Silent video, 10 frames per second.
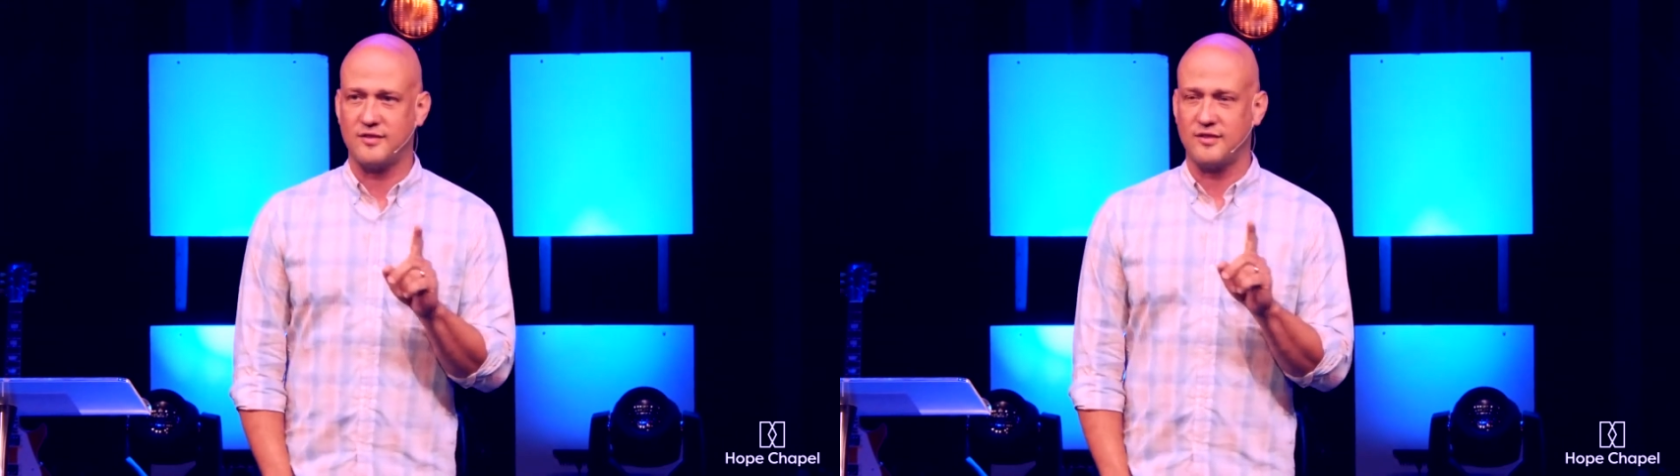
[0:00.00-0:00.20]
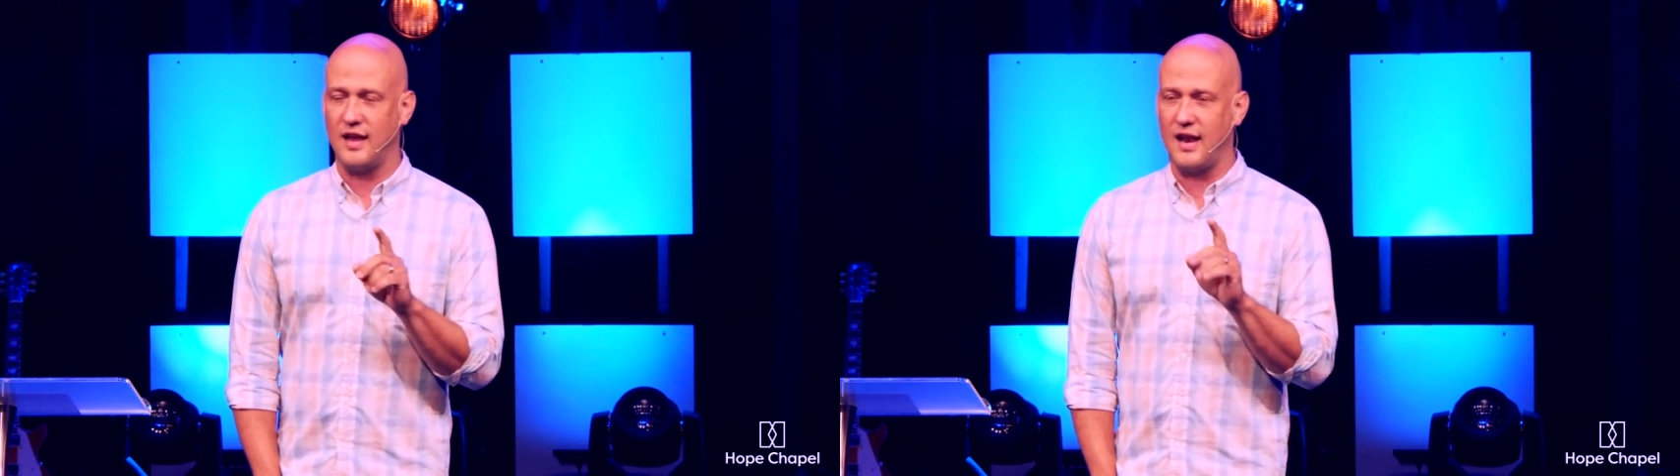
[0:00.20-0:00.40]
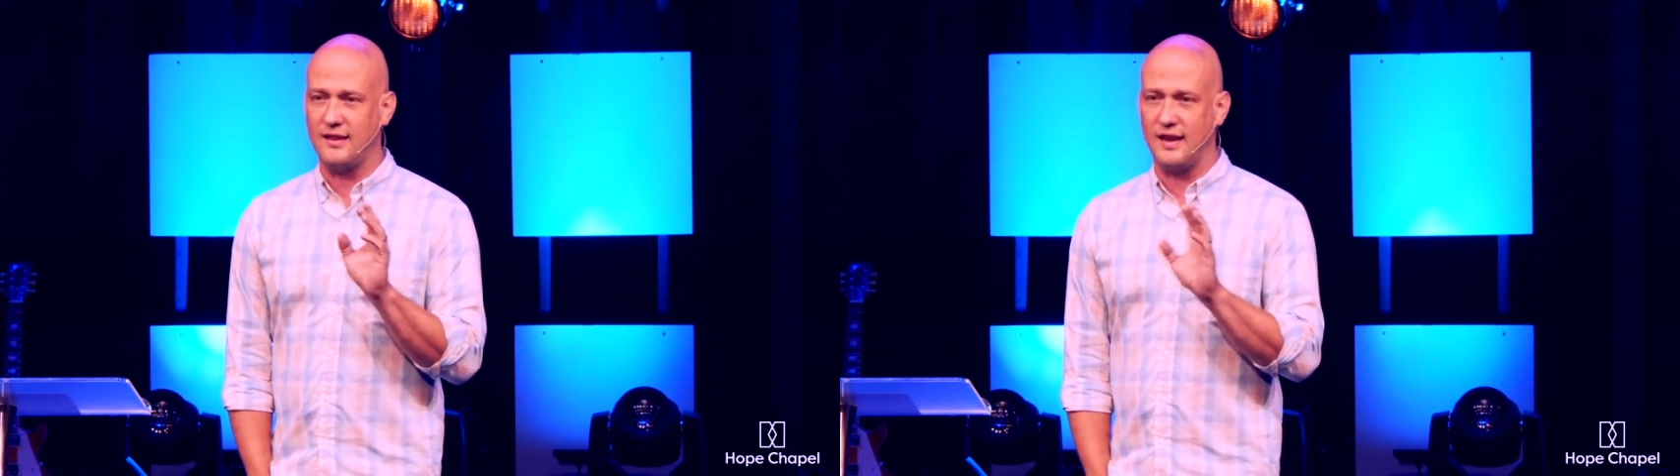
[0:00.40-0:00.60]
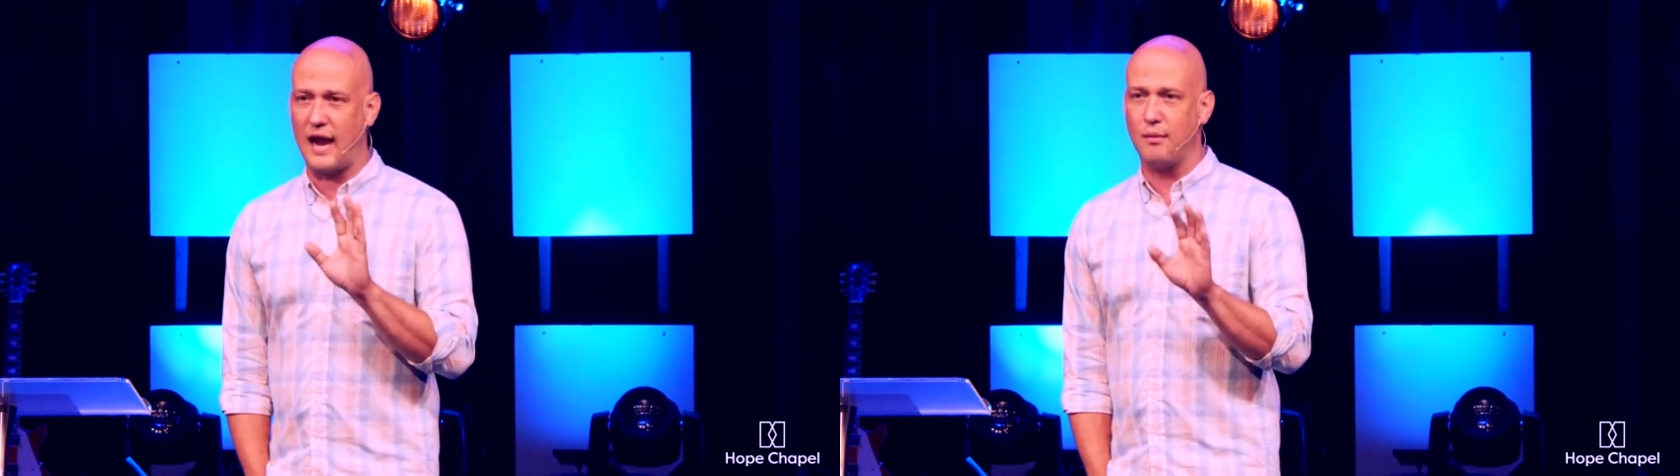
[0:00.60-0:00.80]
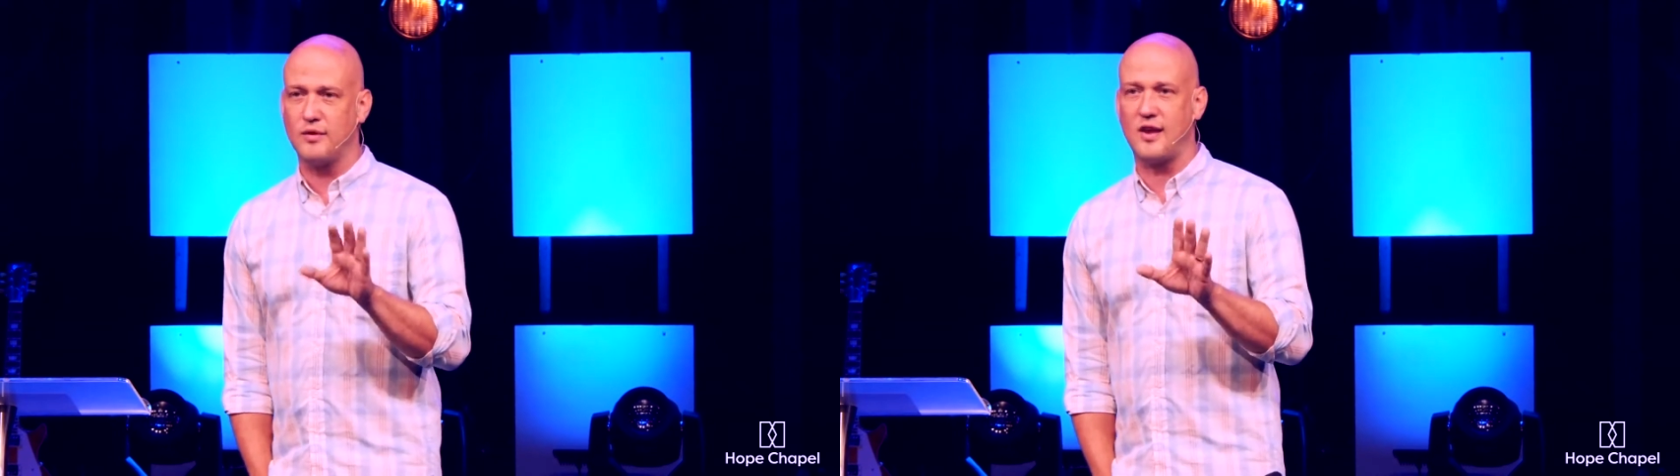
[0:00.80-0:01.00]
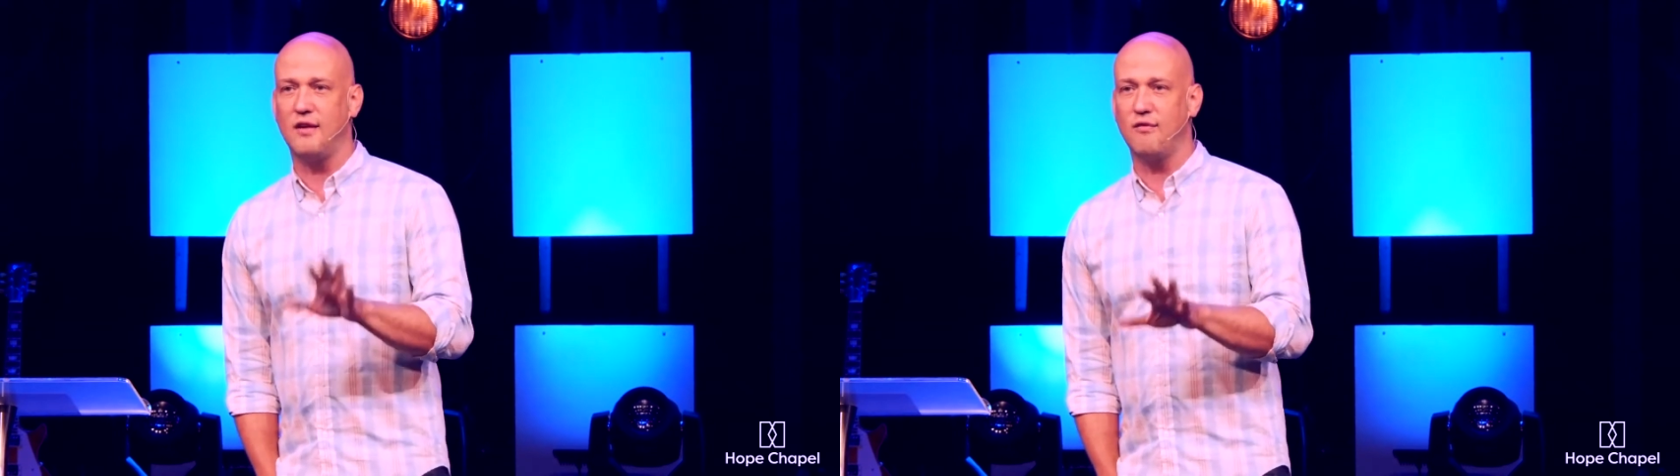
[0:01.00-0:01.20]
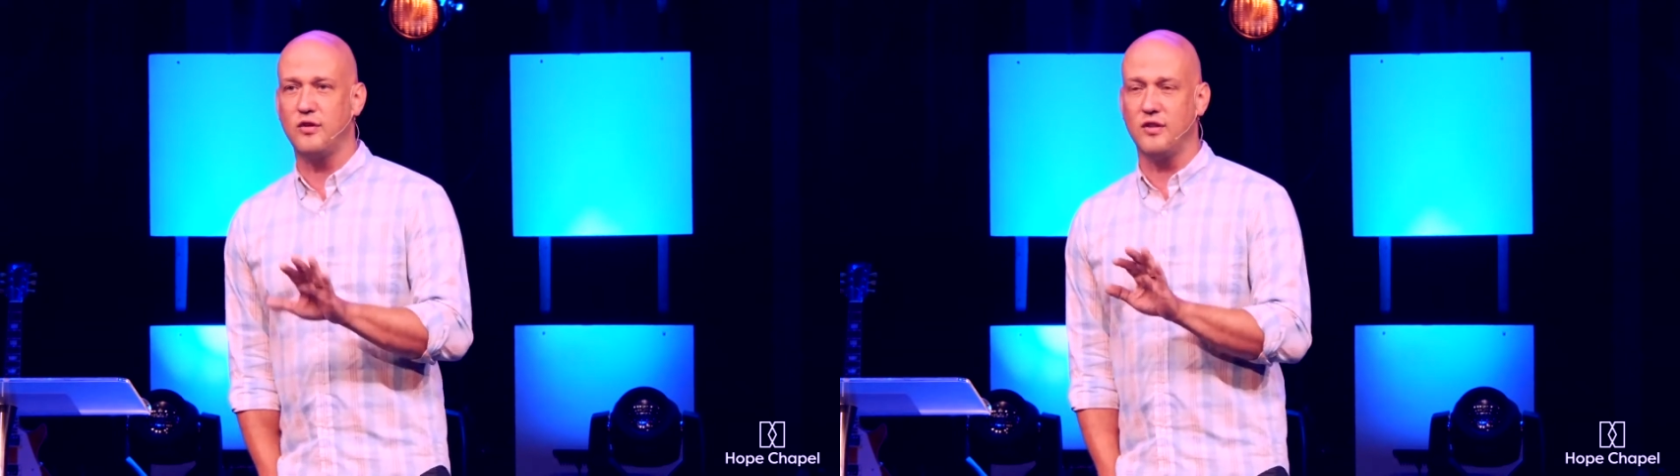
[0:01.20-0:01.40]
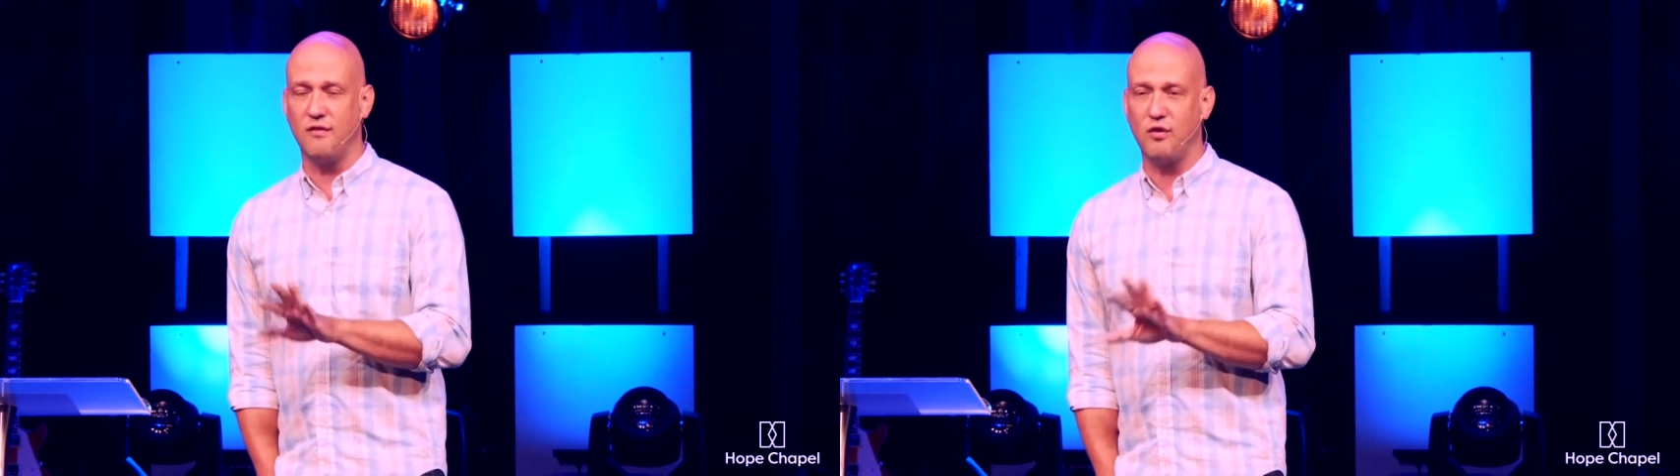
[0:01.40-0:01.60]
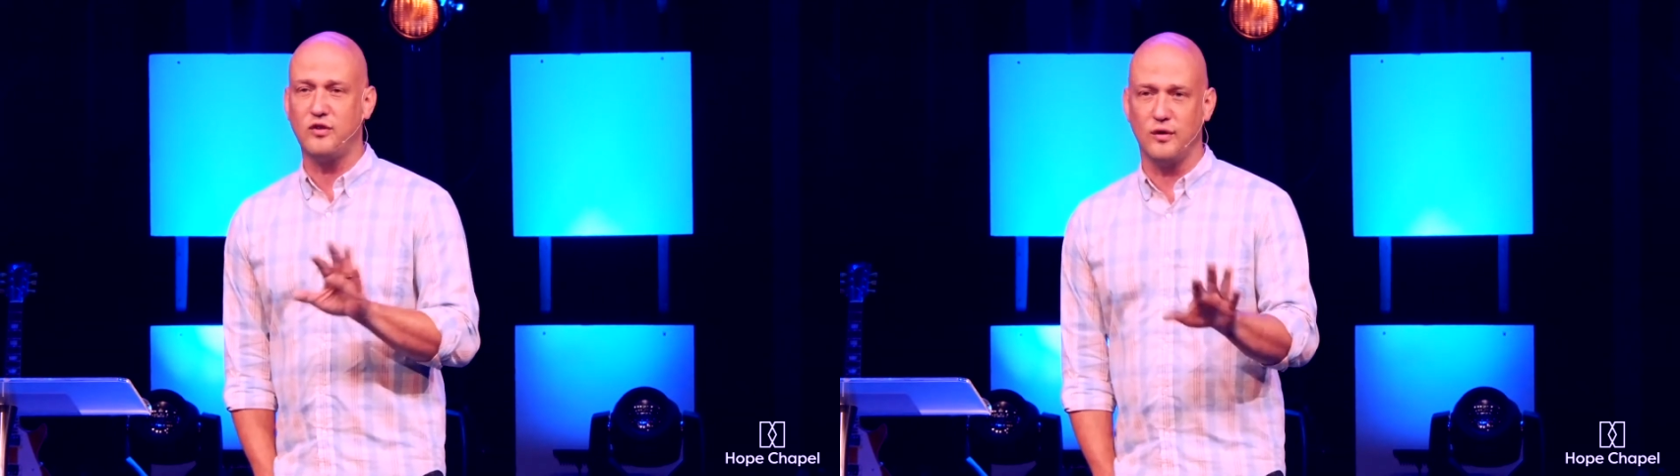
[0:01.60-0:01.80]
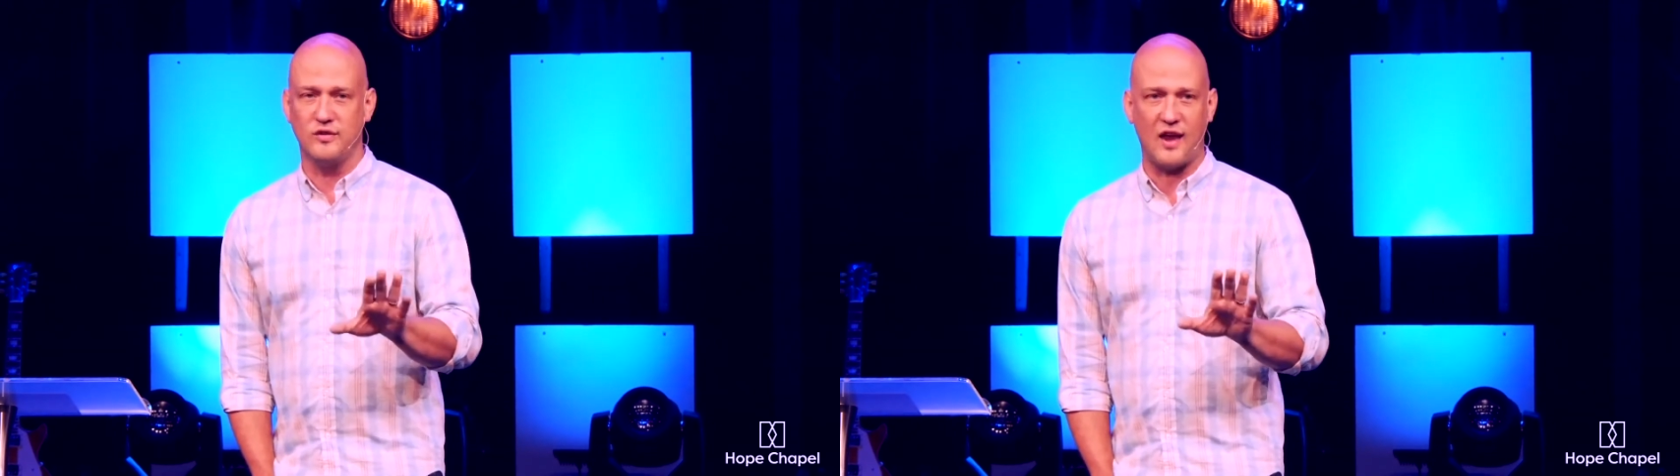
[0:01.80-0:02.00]
that I think Amazon ever delivered to
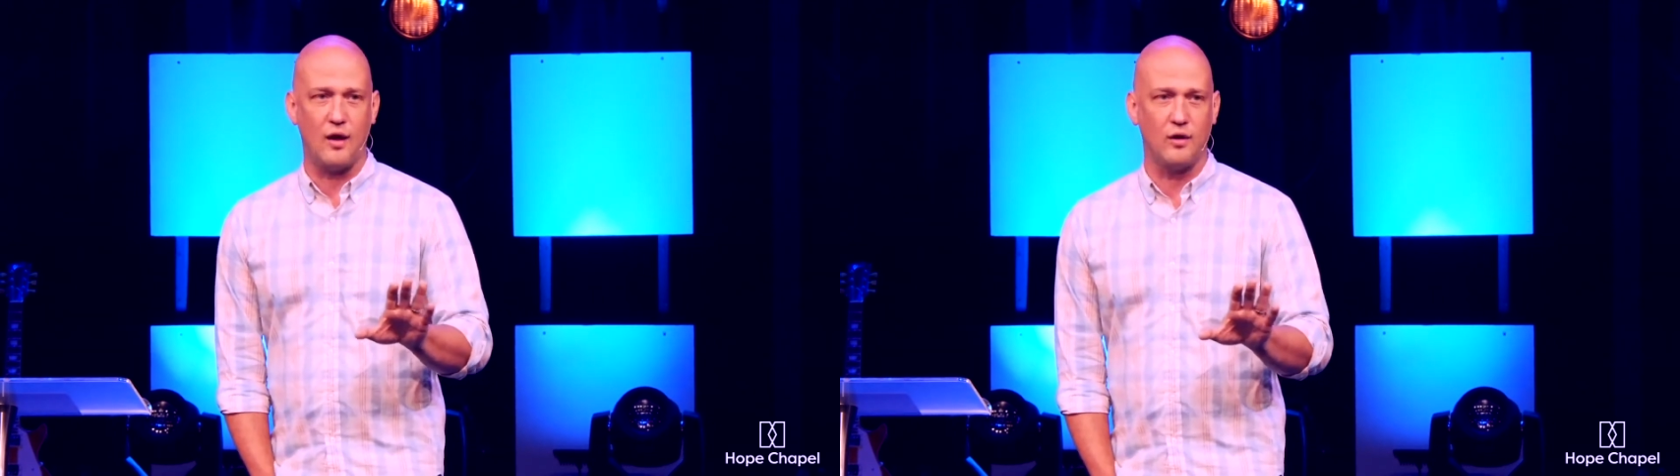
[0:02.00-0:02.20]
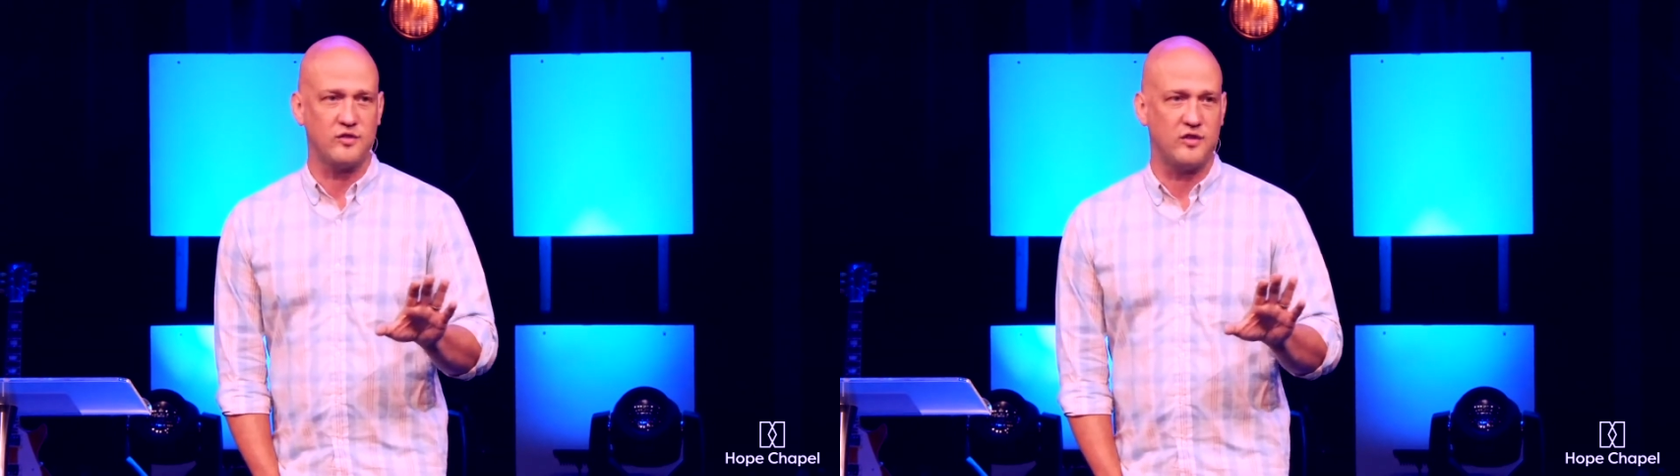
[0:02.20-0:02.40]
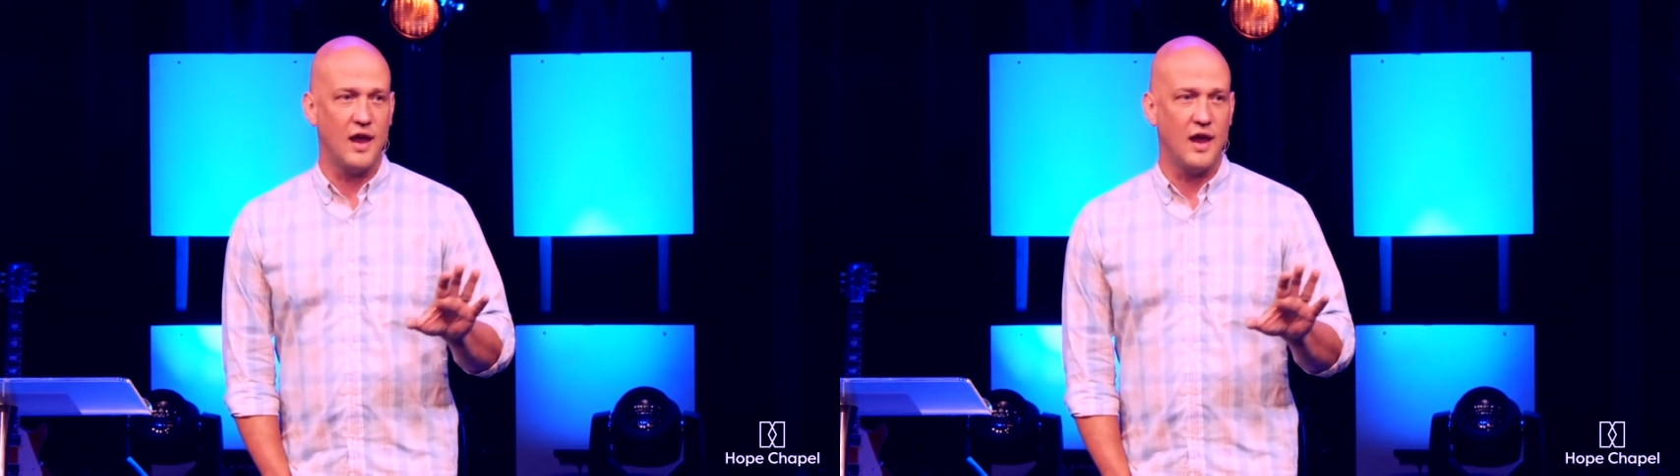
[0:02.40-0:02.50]
his house